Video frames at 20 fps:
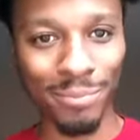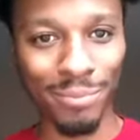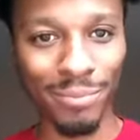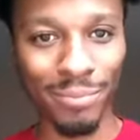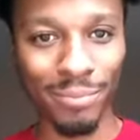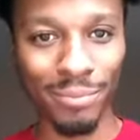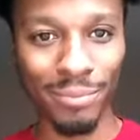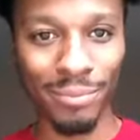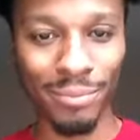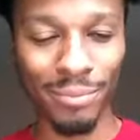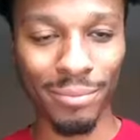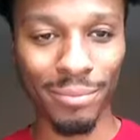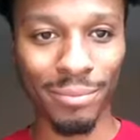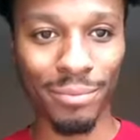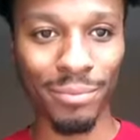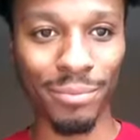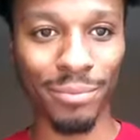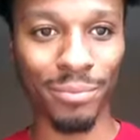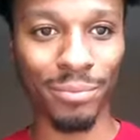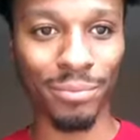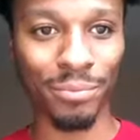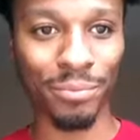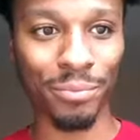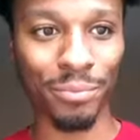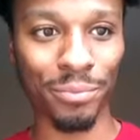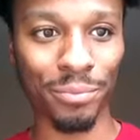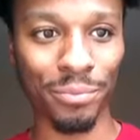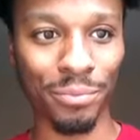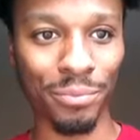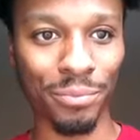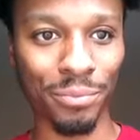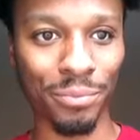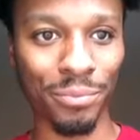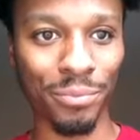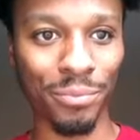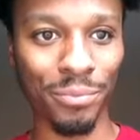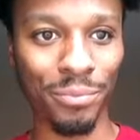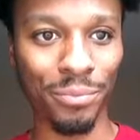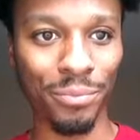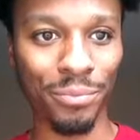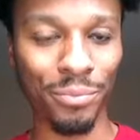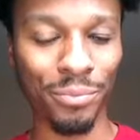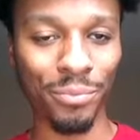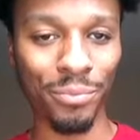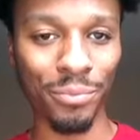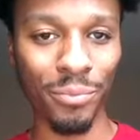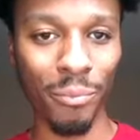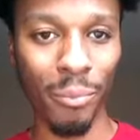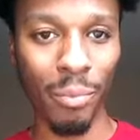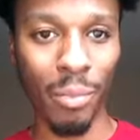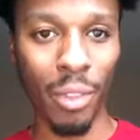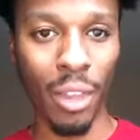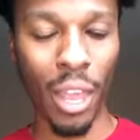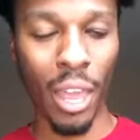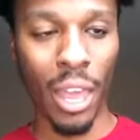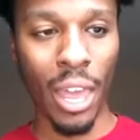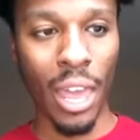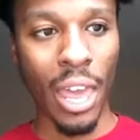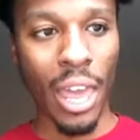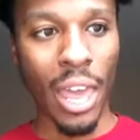Nothing is said.